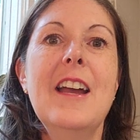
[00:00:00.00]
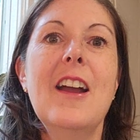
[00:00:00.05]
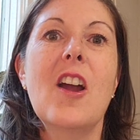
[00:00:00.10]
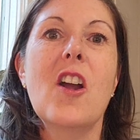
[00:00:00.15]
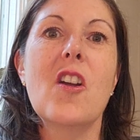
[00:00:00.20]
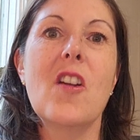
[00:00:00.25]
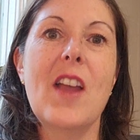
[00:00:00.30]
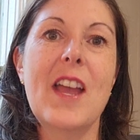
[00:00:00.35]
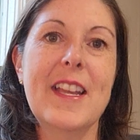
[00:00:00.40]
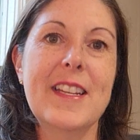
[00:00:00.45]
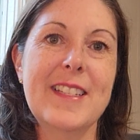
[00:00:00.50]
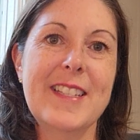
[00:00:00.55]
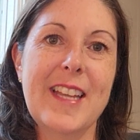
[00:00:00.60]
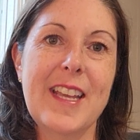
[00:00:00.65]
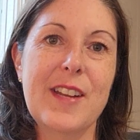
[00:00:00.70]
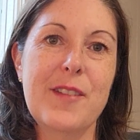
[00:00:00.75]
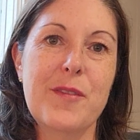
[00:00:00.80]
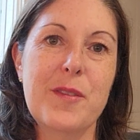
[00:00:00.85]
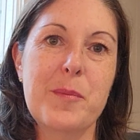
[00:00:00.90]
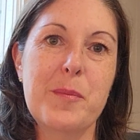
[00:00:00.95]
our end
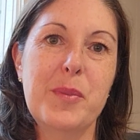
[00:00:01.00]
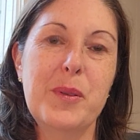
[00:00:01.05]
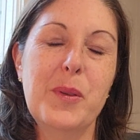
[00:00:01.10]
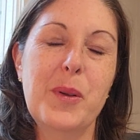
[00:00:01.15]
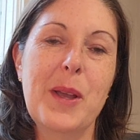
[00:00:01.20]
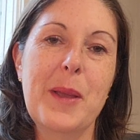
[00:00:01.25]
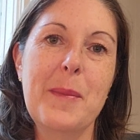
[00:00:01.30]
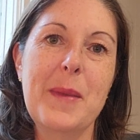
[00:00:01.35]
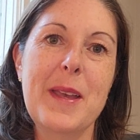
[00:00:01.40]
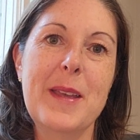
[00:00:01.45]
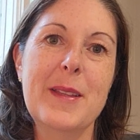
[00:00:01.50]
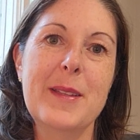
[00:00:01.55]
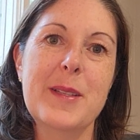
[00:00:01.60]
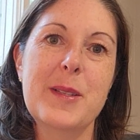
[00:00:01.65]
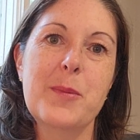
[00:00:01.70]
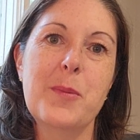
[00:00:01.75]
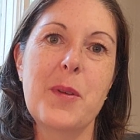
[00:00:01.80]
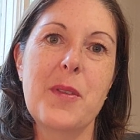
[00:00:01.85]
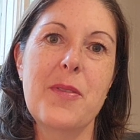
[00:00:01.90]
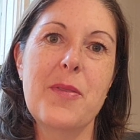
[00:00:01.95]
date of
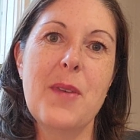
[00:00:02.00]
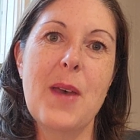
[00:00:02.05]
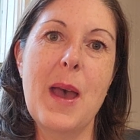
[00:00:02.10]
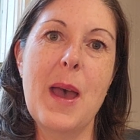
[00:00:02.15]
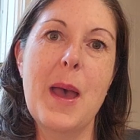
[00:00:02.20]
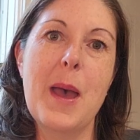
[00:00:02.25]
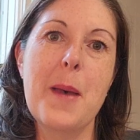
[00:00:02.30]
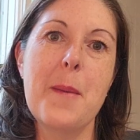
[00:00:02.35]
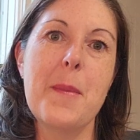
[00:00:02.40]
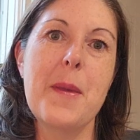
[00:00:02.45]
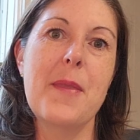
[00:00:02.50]
employment with them,